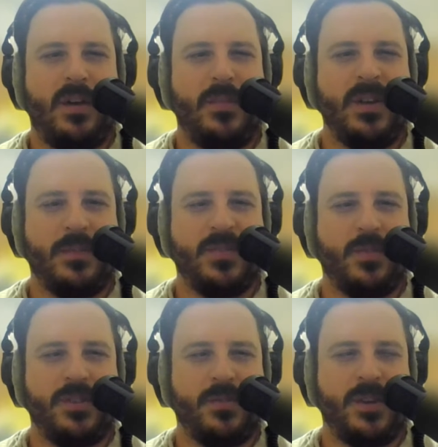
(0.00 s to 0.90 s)
I'm back up to
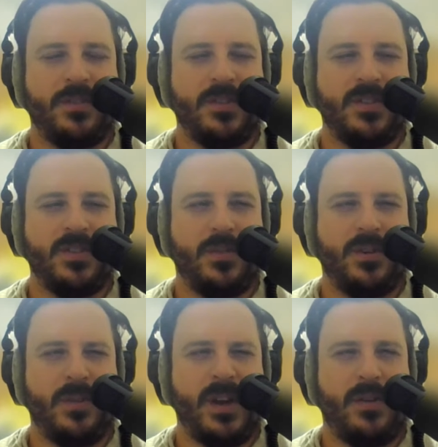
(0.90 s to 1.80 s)
what you want to listen to
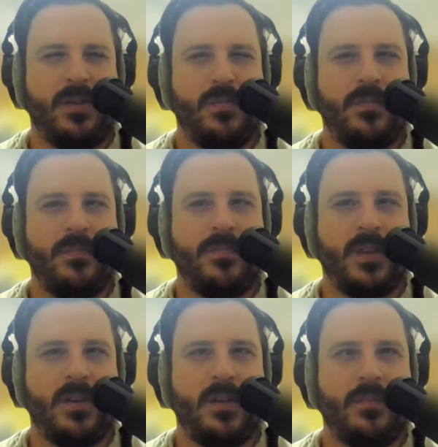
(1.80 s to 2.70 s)
under my home
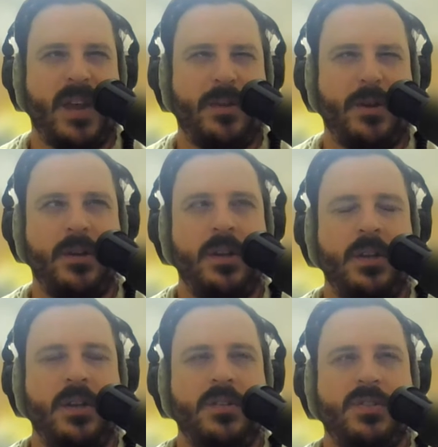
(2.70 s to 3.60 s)
banner.
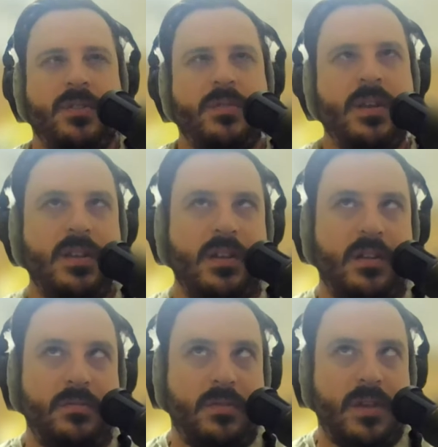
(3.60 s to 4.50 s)
So a
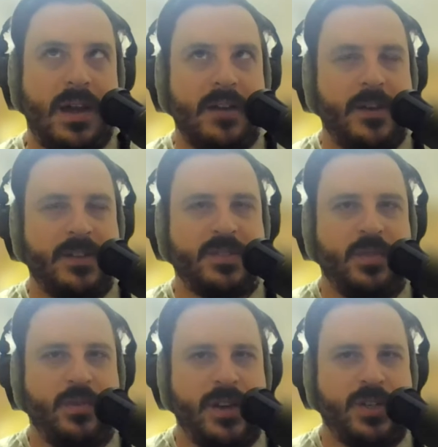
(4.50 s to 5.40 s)
lot of
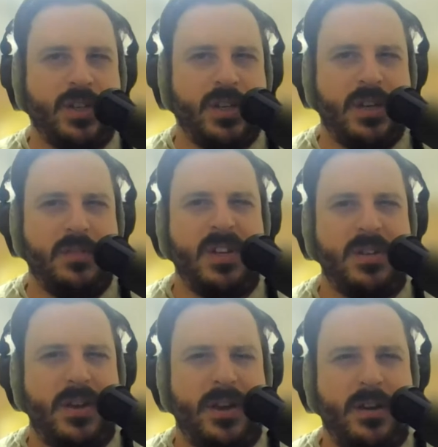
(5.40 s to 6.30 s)
exploration can be
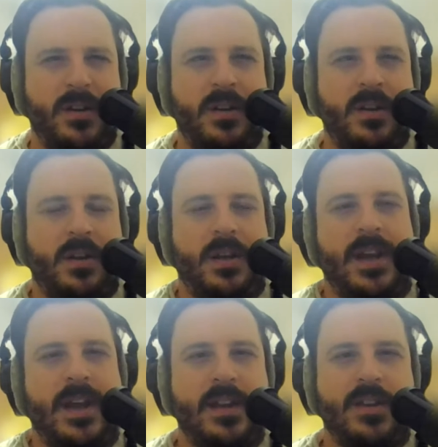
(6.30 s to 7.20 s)
done.
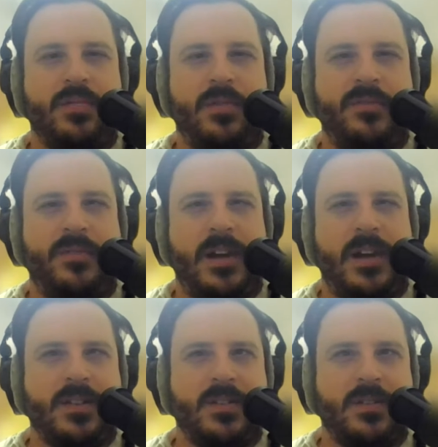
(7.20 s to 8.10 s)
And you will
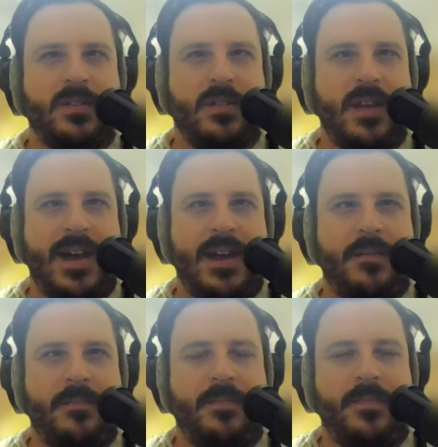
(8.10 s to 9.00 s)
find that
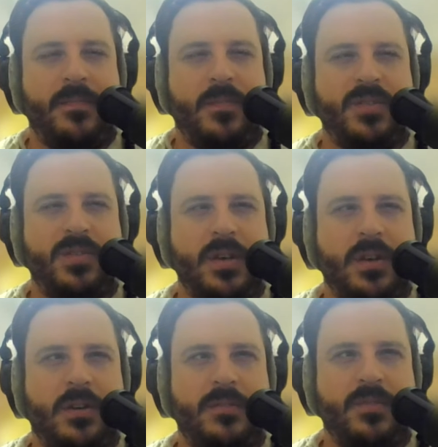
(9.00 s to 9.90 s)
once you get
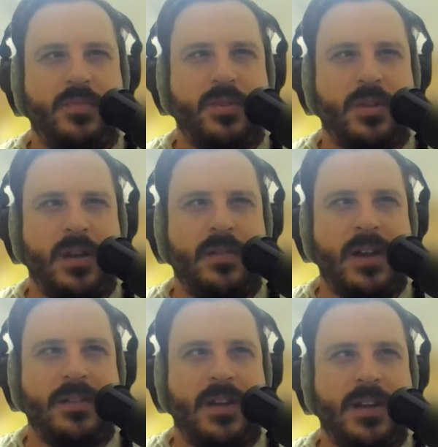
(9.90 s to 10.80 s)
comfortable,
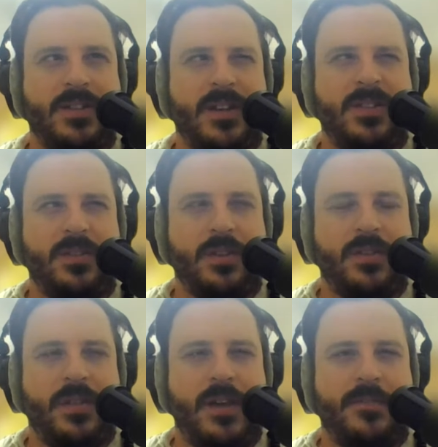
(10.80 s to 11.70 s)
I tend to look at
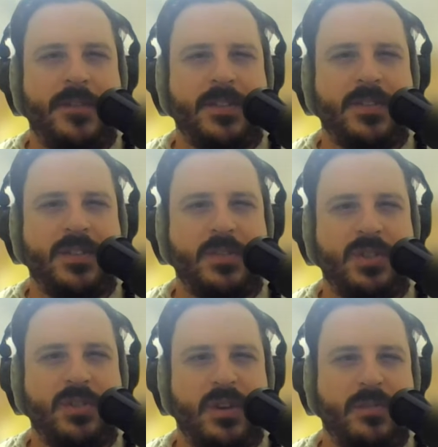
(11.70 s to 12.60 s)
the live events,
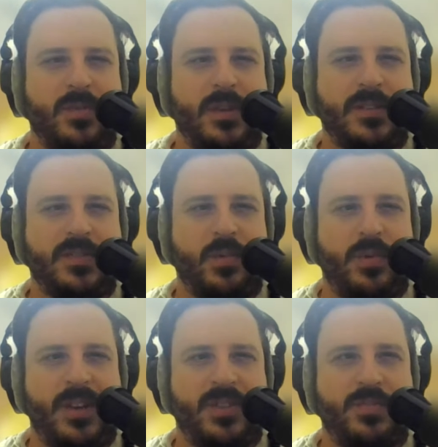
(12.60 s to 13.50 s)
especially when I'm doing explore
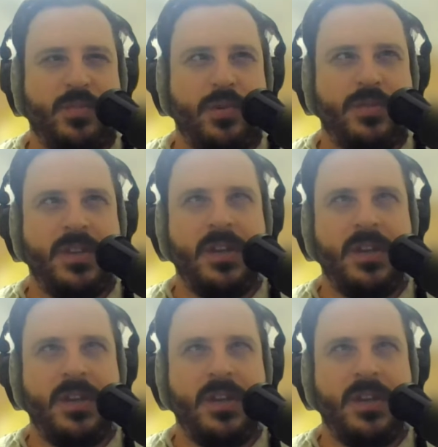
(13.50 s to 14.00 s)
by sport.